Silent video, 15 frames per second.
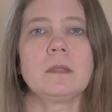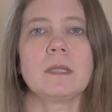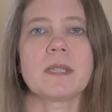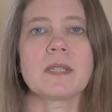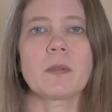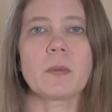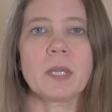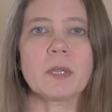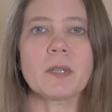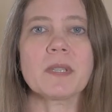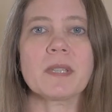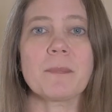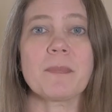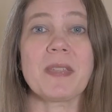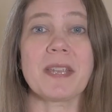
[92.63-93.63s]
So here are
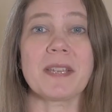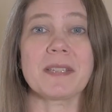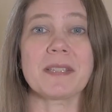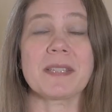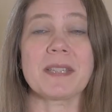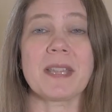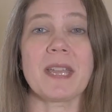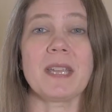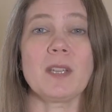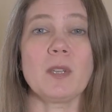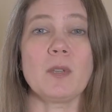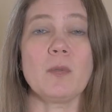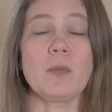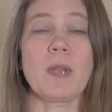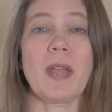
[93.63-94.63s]
some things that
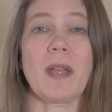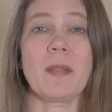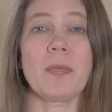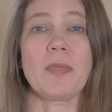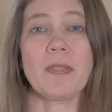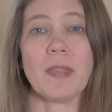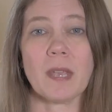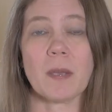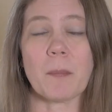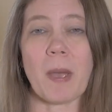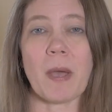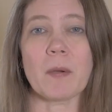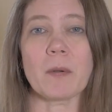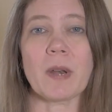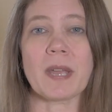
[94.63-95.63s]
you can think
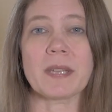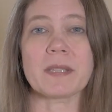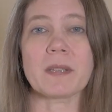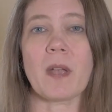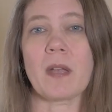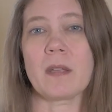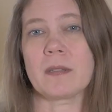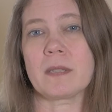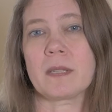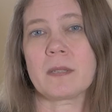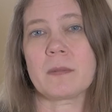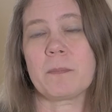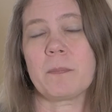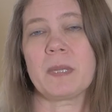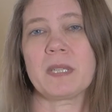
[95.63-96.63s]
about
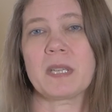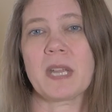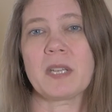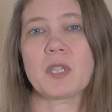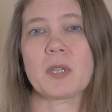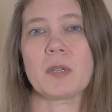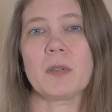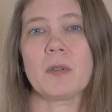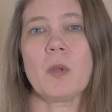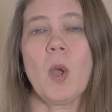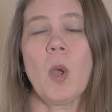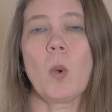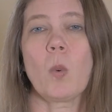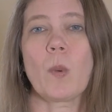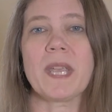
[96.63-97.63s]
as potential
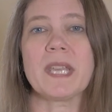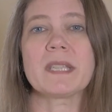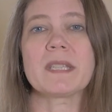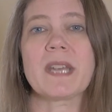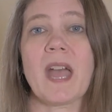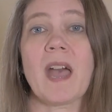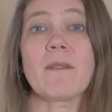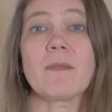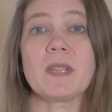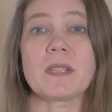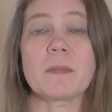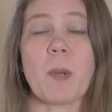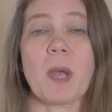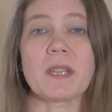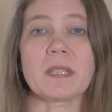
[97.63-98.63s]
ways to have these
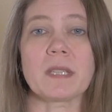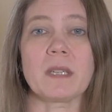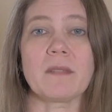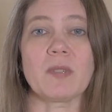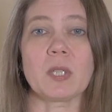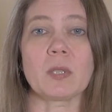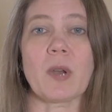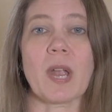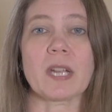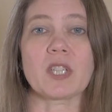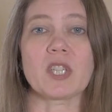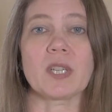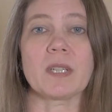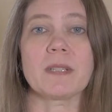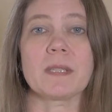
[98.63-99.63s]
positive
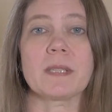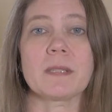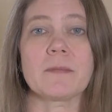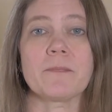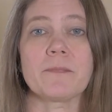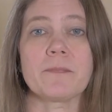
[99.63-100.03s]
interactions.